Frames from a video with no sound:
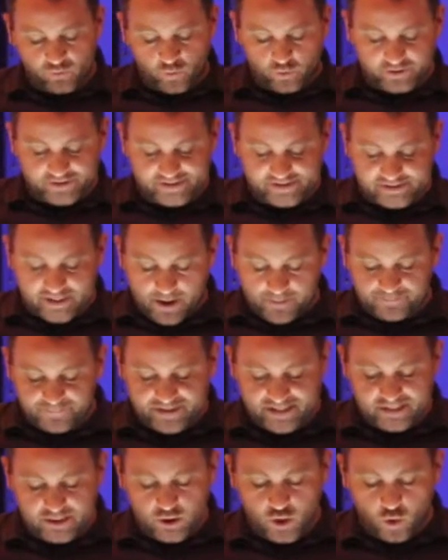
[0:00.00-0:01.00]
or
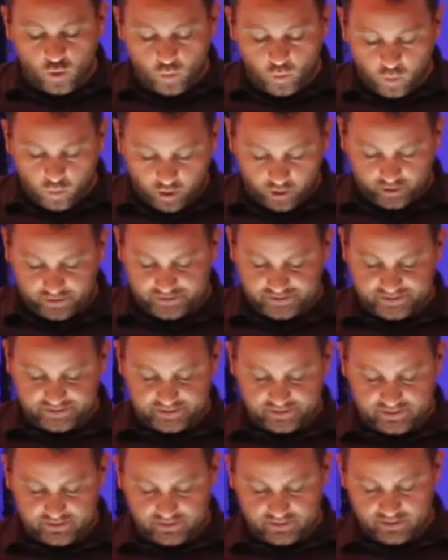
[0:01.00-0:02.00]
something
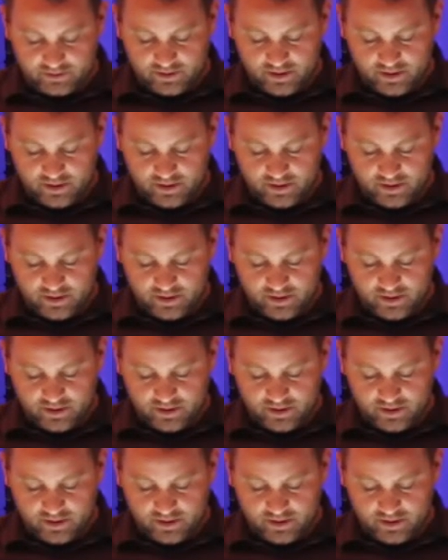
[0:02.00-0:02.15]
worse.